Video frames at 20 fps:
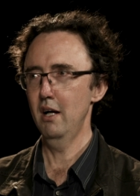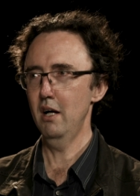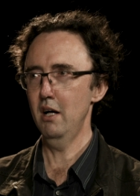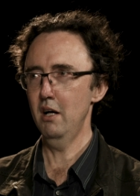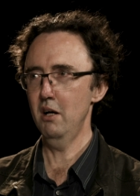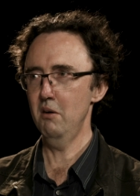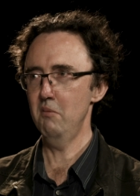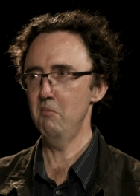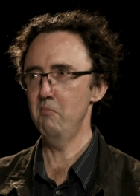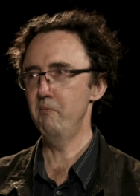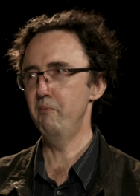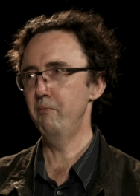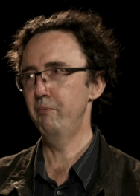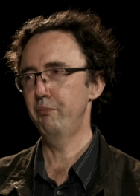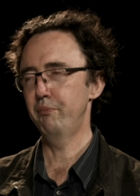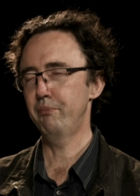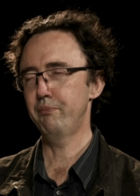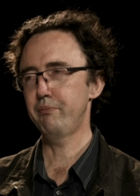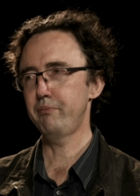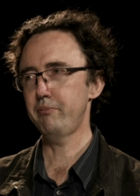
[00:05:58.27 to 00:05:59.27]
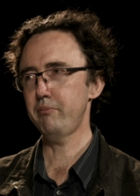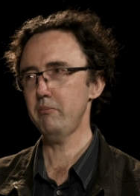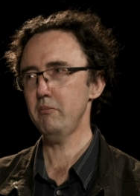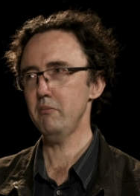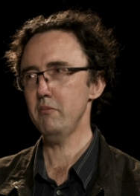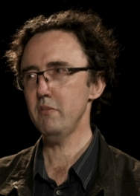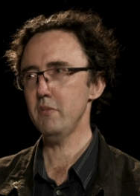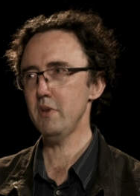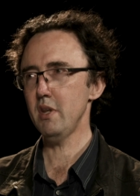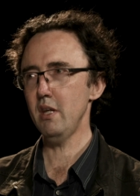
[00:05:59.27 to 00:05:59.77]
um,
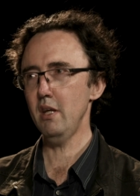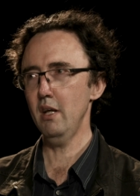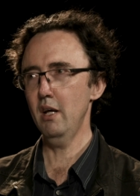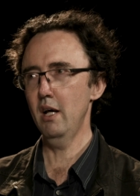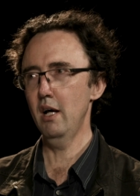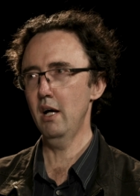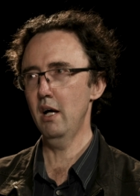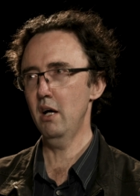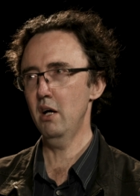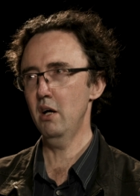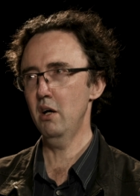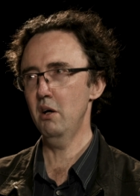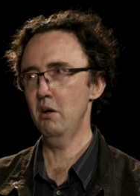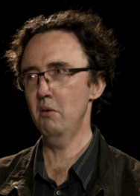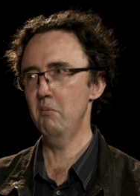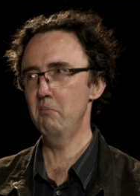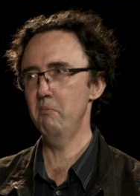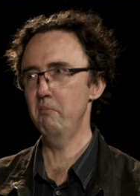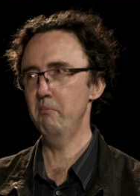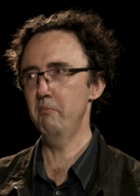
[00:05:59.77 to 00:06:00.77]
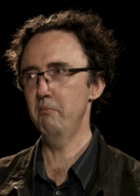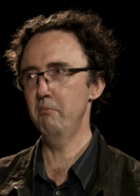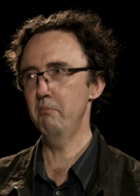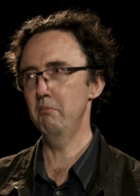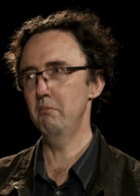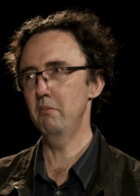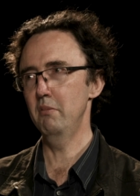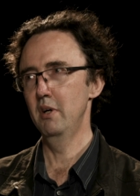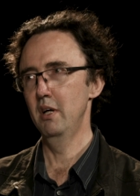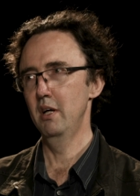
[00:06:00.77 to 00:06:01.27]
um